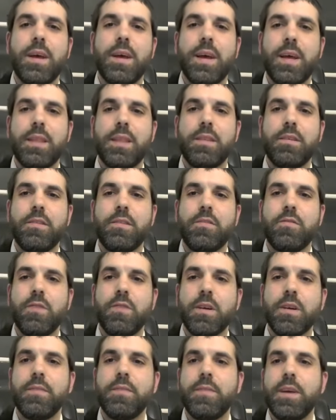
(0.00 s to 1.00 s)
And the
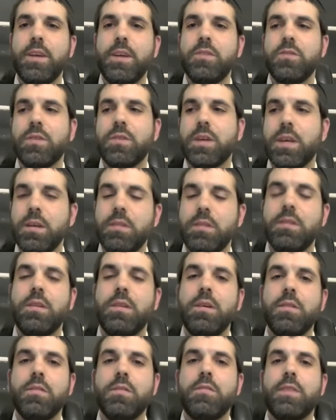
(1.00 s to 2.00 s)
destructive angel killed
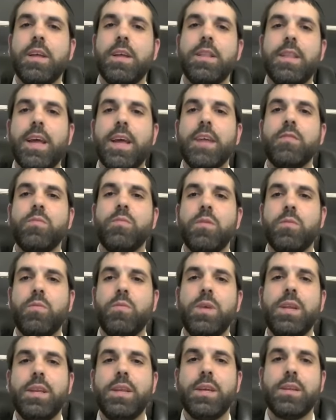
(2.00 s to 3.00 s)
those, and that's what
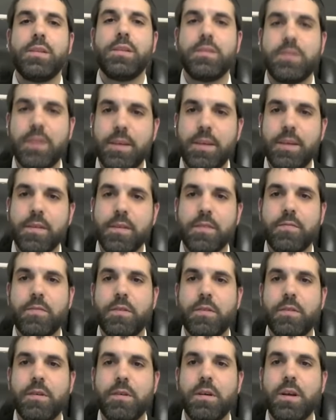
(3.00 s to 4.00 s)
we needed saving
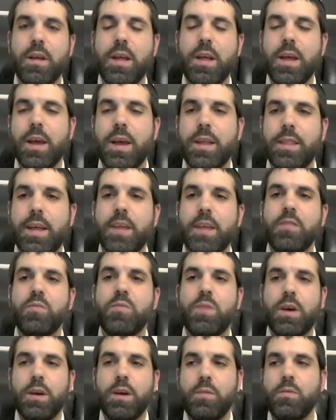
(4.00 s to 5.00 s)
for. And that's
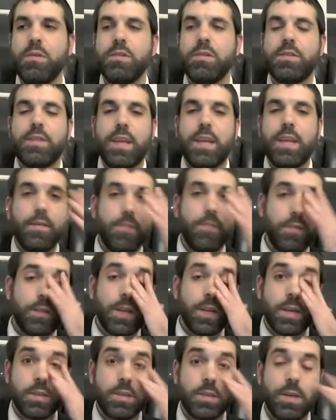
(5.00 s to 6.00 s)
why we're thankful
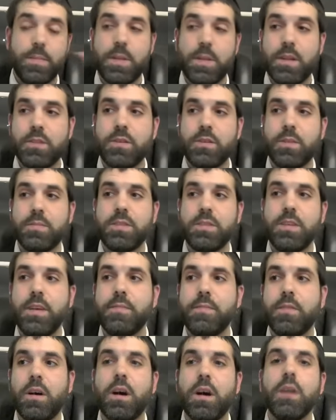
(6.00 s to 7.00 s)
to Hashem that Hashem
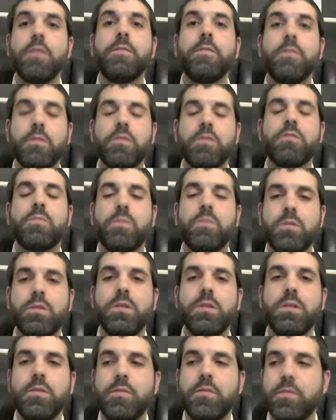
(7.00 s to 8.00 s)
saved our
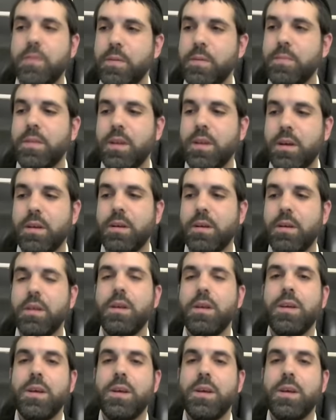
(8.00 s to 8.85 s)
firstborns from the